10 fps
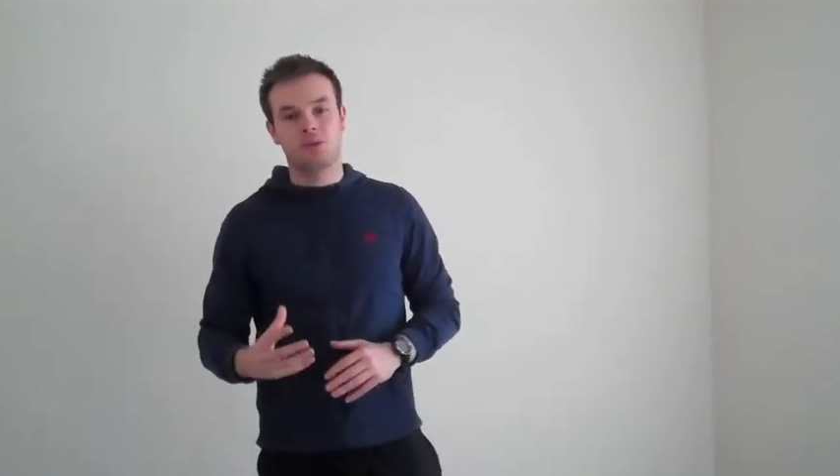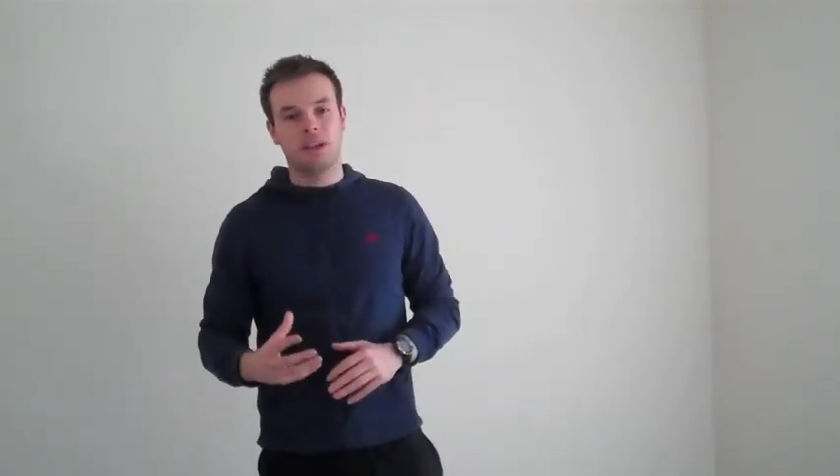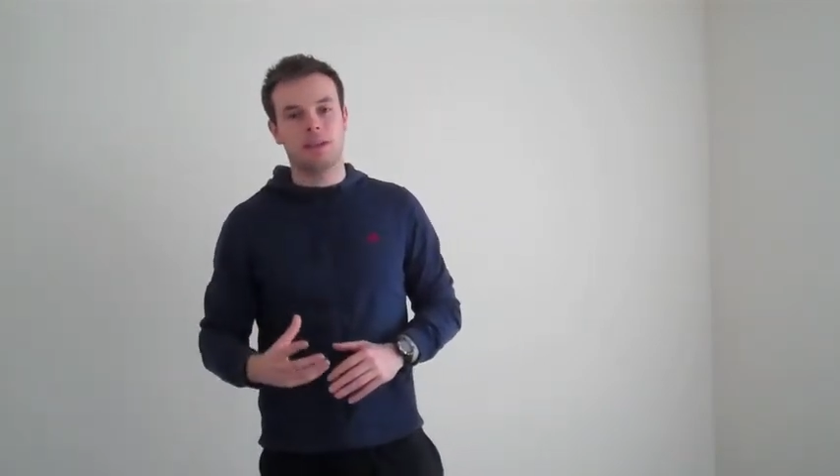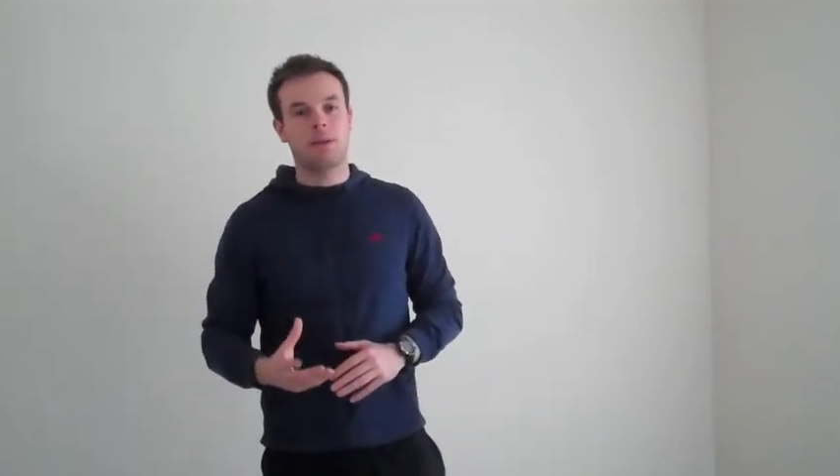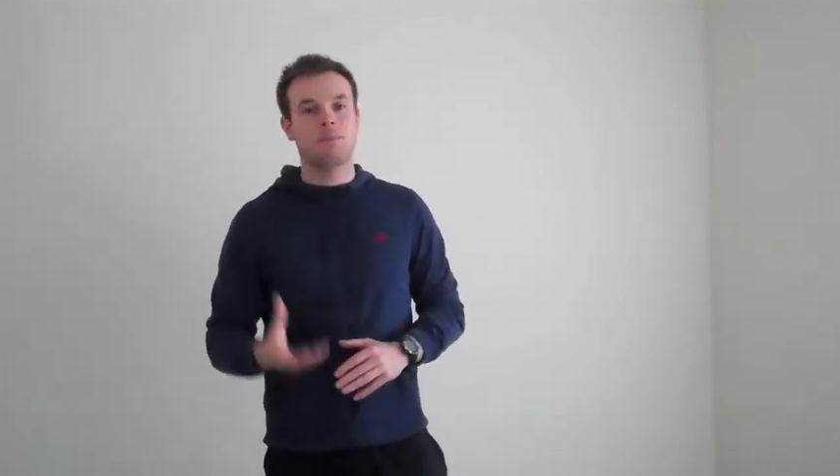
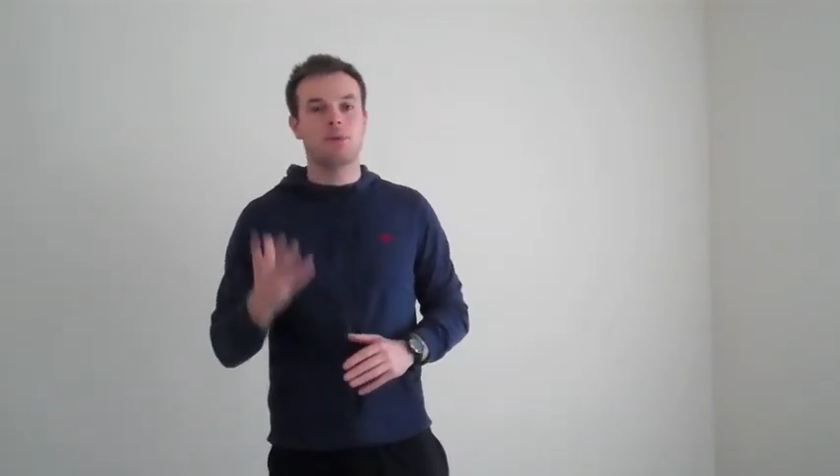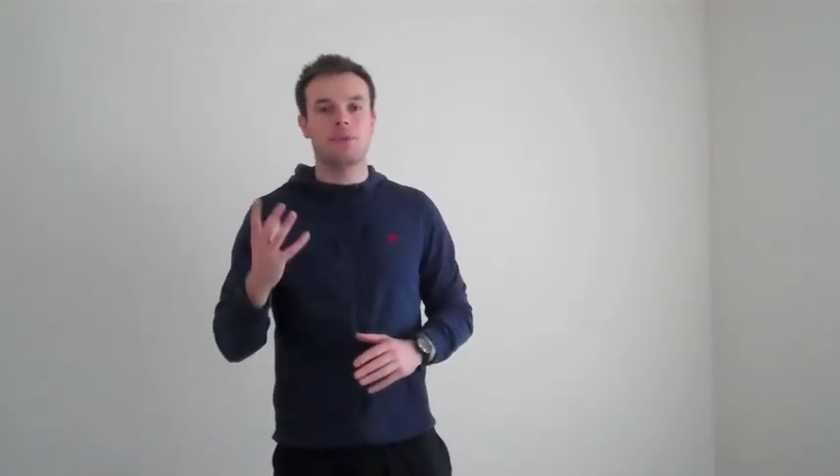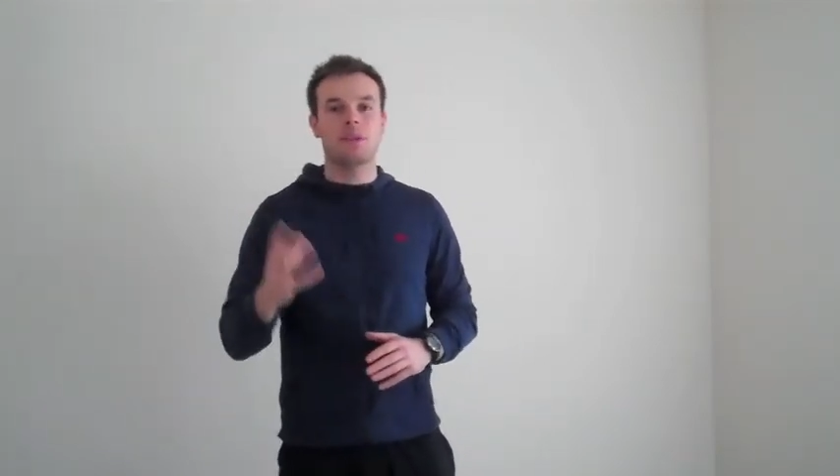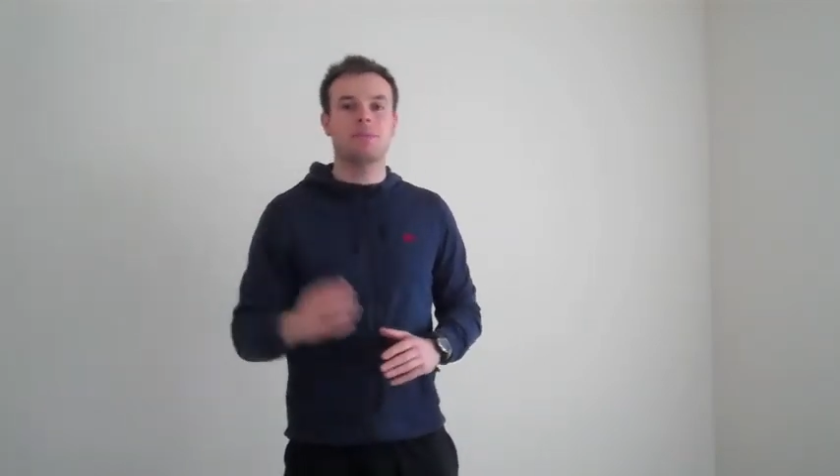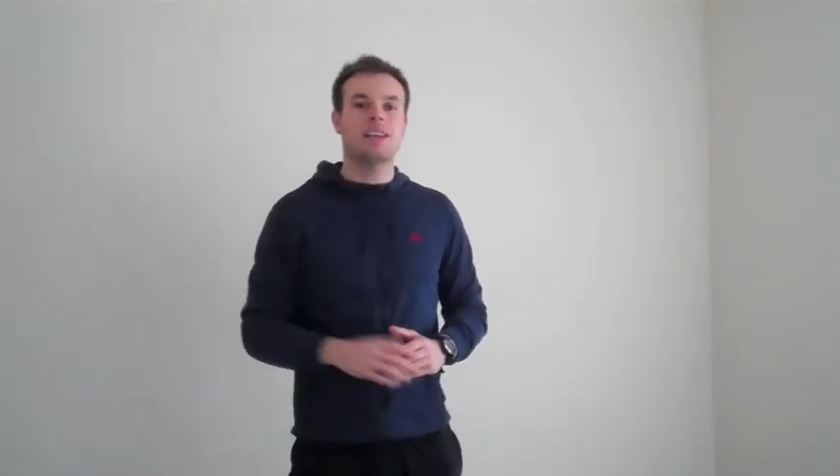great at
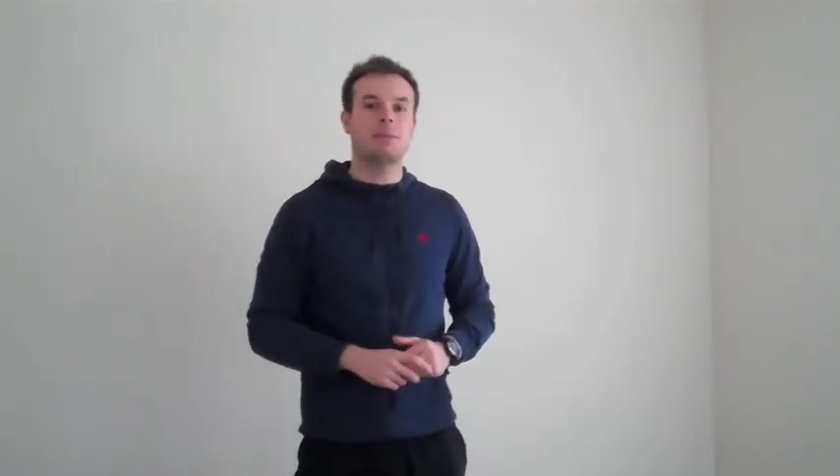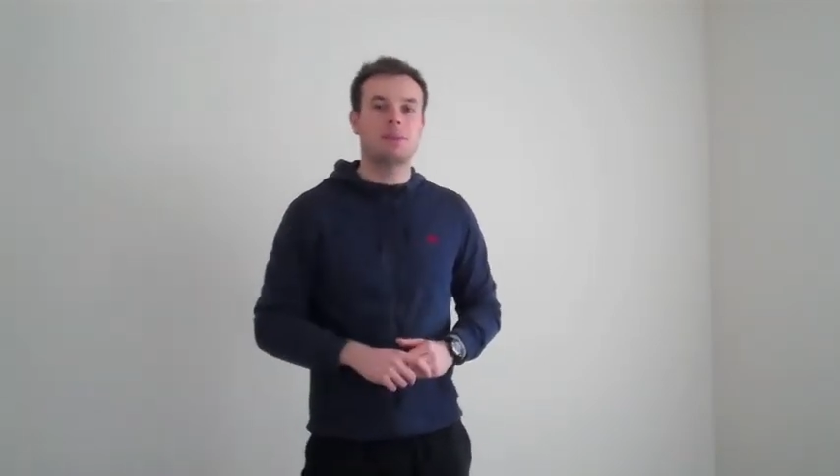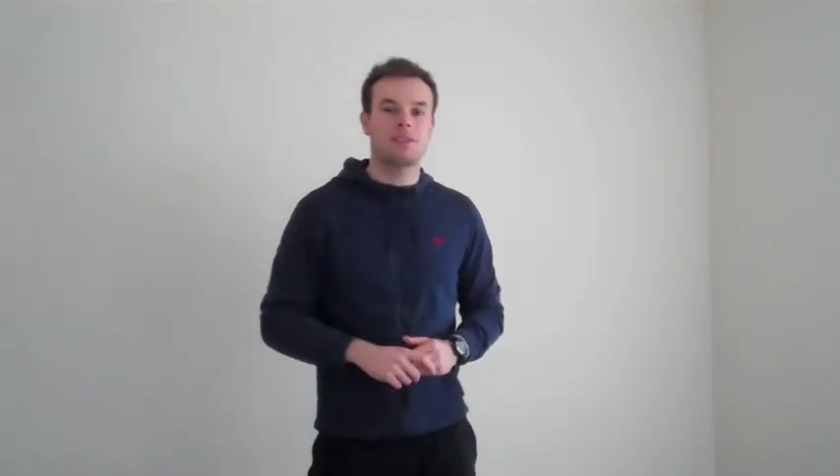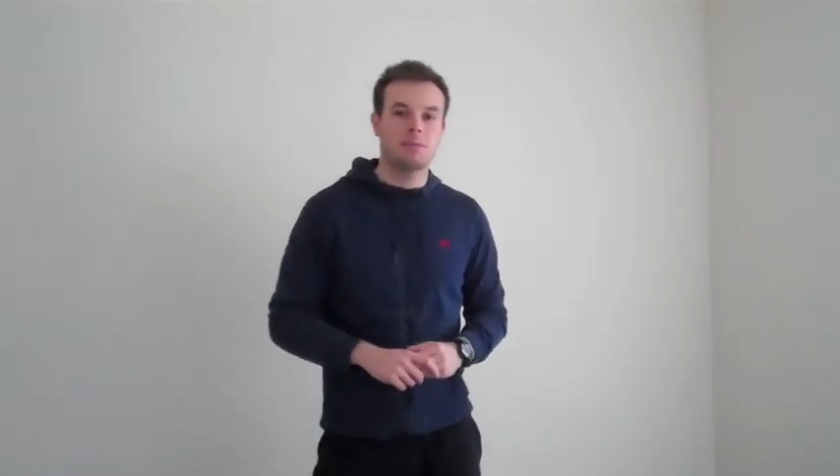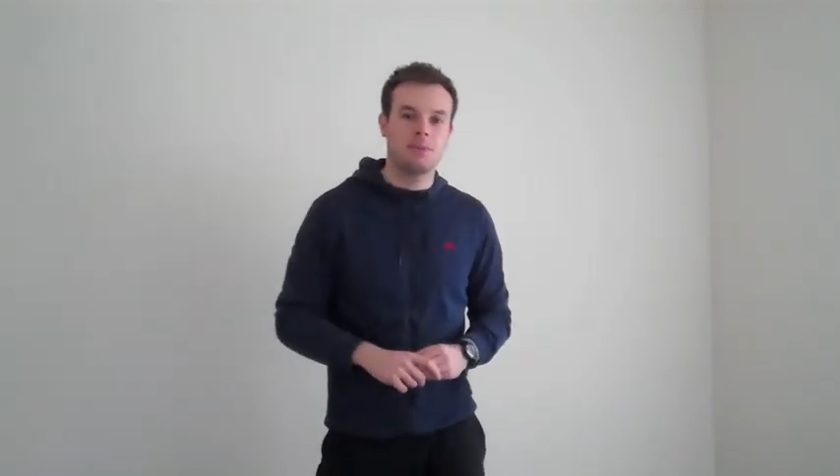boosting the
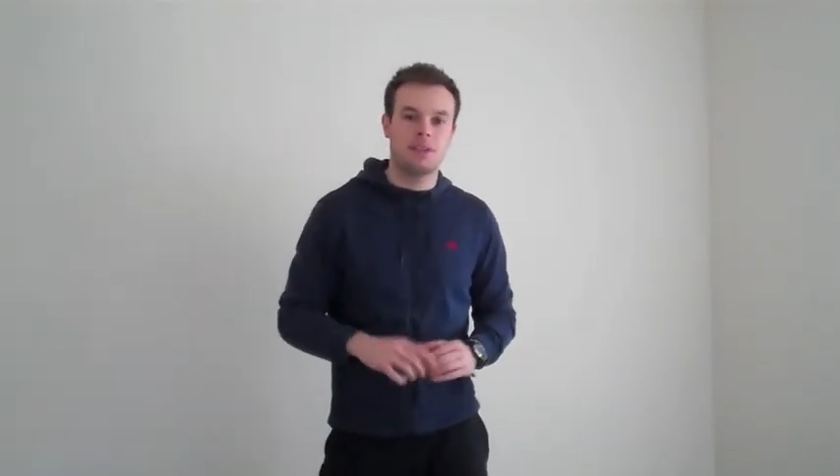metabolism,